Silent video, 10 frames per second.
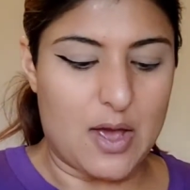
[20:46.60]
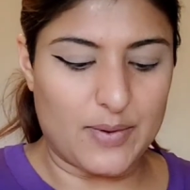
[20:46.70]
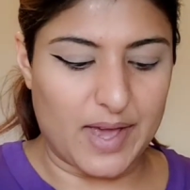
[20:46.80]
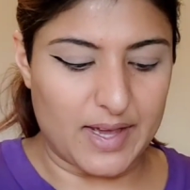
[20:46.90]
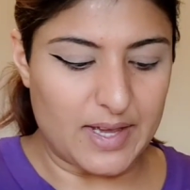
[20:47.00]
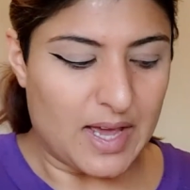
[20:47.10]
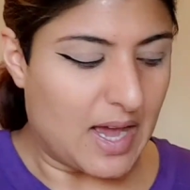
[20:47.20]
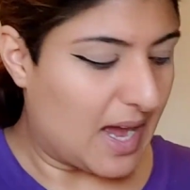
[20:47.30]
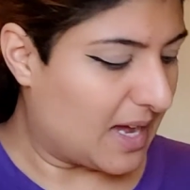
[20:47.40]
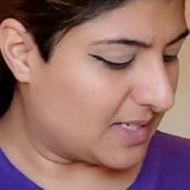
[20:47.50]
Okay,
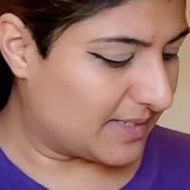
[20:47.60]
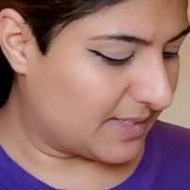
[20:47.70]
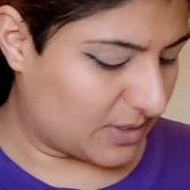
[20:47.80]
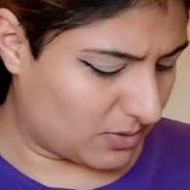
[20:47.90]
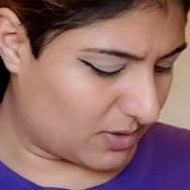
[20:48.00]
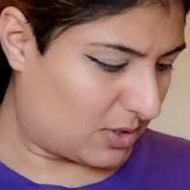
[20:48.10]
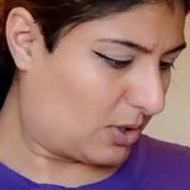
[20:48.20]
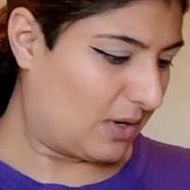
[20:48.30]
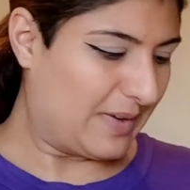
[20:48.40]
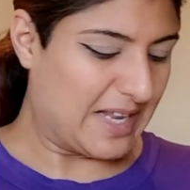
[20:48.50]
and
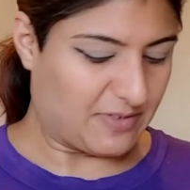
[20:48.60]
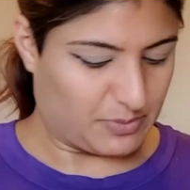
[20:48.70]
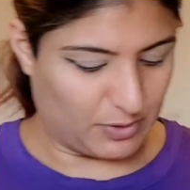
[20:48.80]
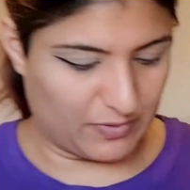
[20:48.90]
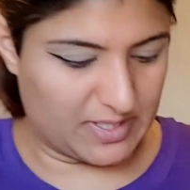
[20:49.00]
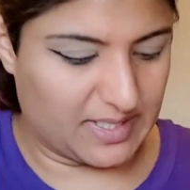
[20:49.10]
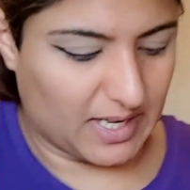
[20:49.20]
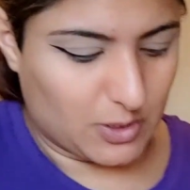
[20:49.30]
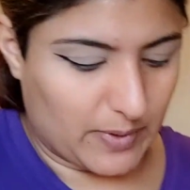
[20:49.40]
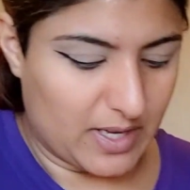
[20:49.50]
oh, I really have to move this
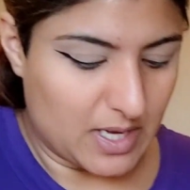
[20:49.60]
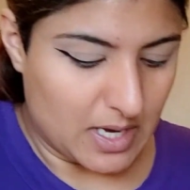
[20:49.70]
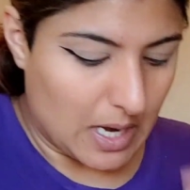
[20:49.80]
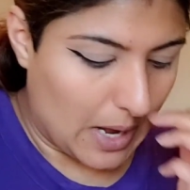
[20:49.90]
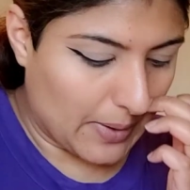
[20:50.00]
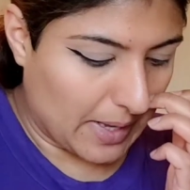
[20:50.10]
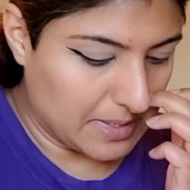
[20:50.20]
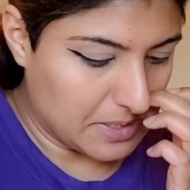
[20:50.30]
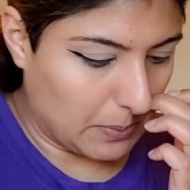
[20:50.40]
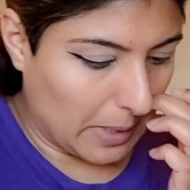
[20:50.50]
thing up.
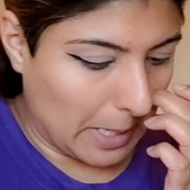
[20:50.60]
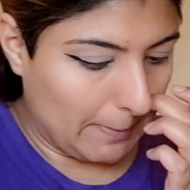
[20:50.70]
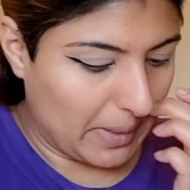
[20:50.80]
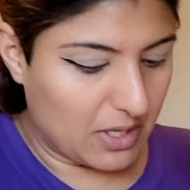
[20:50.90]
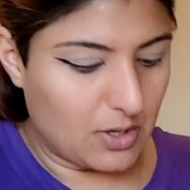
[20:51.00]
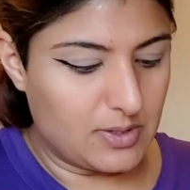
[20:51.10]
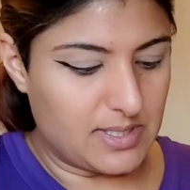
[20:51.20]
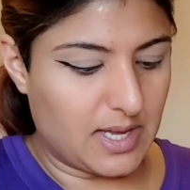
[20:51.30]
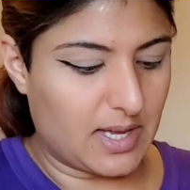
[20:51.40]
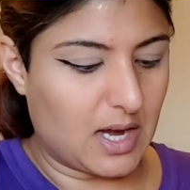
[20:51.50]
Okay, so we're going to be
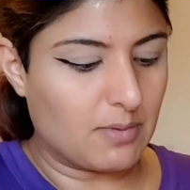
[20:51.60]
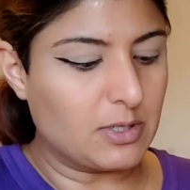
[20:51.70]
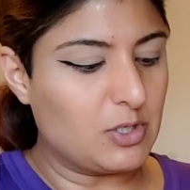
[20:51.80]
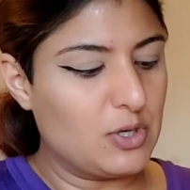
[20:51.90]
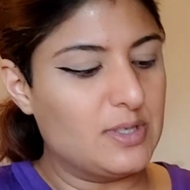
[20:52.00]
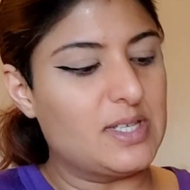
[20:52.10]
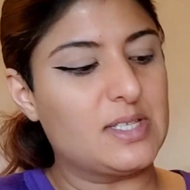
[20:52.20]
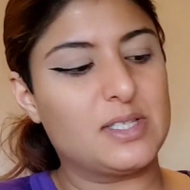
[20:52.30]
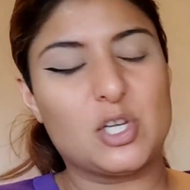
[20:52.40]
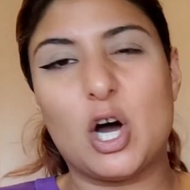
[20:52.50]
using, I'm going to
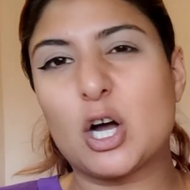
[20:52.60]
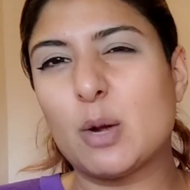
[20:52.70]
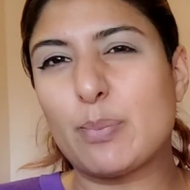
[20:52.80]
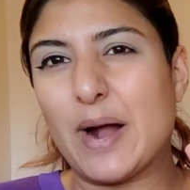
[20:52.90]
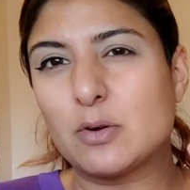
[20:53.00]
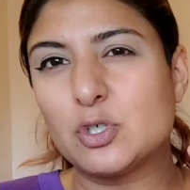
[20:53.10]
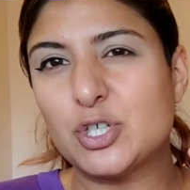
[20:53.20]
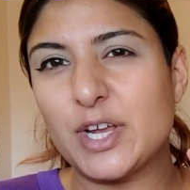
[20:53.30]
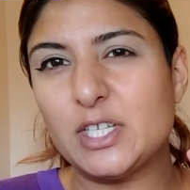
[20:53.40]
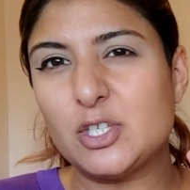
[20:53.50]
use this darker brown
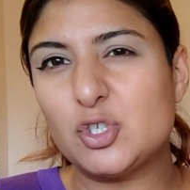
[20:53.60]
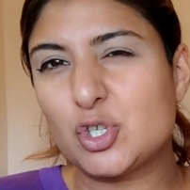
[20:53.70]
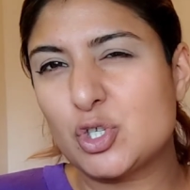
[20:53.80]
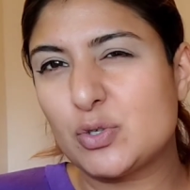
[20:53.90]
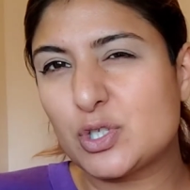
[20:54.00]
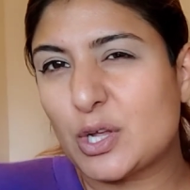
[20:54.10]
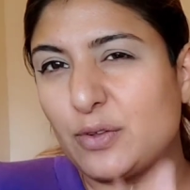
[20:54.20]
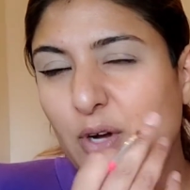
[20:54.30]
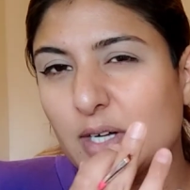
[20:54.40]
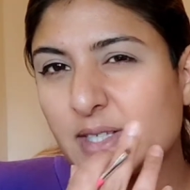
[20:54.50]
shade just
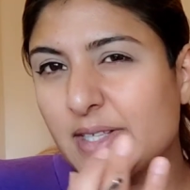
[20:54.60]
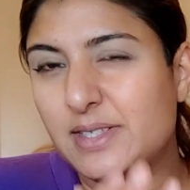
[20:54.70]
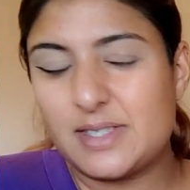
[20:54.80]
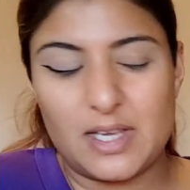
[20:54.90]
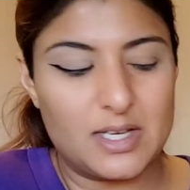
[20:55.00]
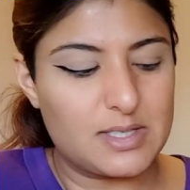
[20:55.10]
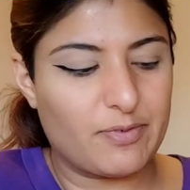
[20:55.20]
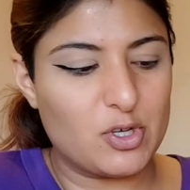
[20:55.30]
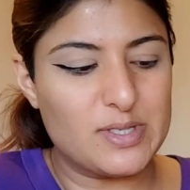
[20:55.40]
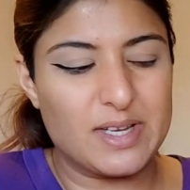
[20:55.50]
so you guys can see,
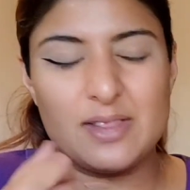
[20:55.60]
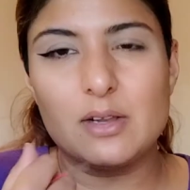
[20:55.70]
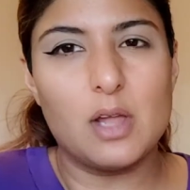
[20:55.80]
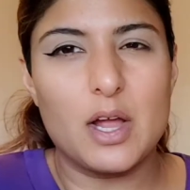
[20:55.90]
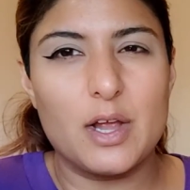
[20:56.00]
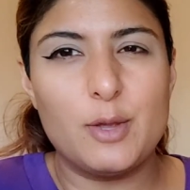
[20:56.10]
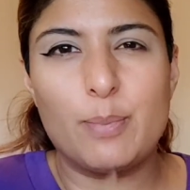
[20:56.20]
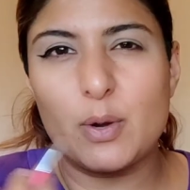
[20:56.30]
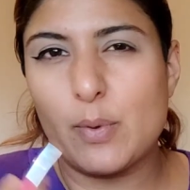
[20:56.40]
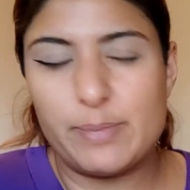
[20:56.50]
because if I use anything lighter,
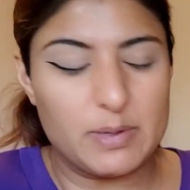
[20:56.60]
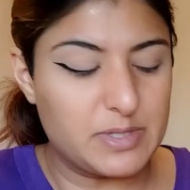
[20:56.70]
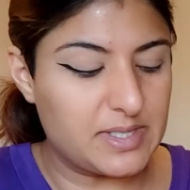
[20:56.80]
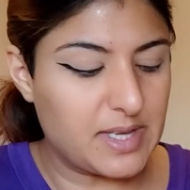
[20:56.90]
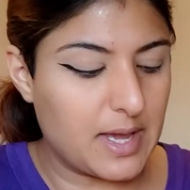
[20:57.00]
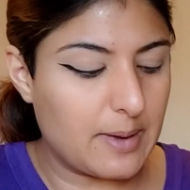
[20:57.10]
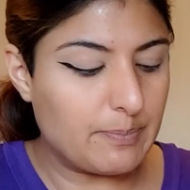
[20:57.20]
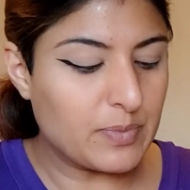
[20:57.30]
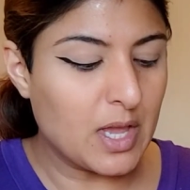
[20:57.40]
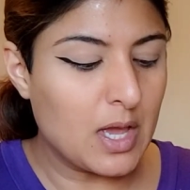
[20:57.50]
you probably won't be able to see it.